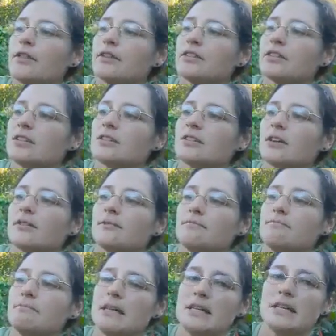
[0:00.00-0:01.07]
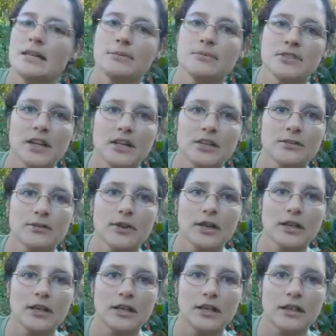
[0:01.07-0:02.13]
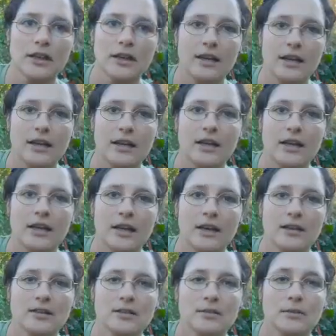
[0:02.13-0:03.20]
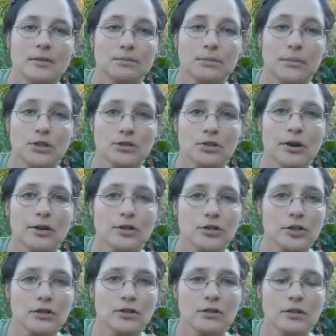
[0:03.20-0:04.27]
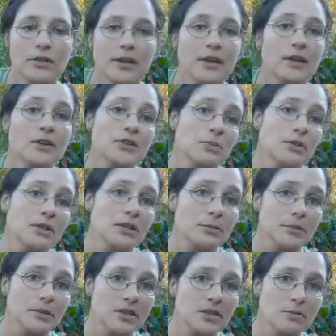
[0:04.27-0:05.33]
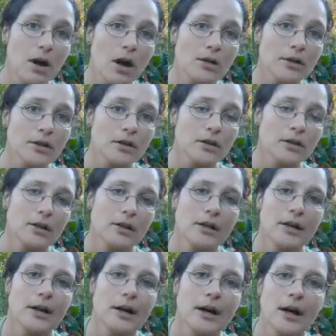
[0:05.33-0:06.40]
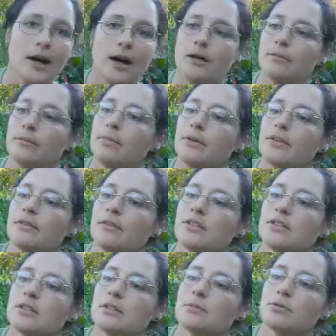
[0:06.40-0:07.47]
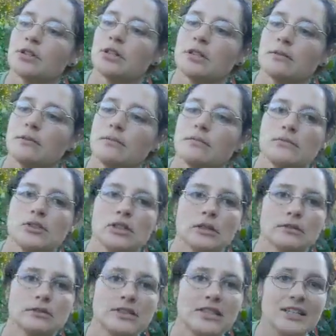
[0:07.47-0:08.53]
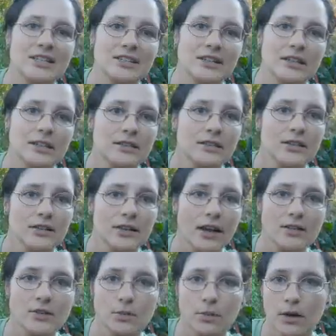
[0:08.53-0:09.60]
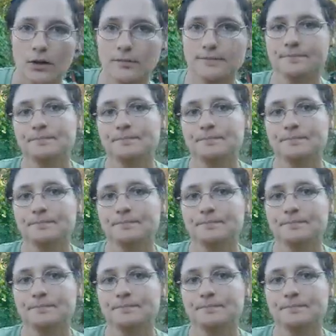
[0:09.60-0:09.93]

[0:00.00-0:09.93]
is a medium-sized variety. They can get much larger. They can also be a little bit smaller. But this is a pretty, decent-sized one.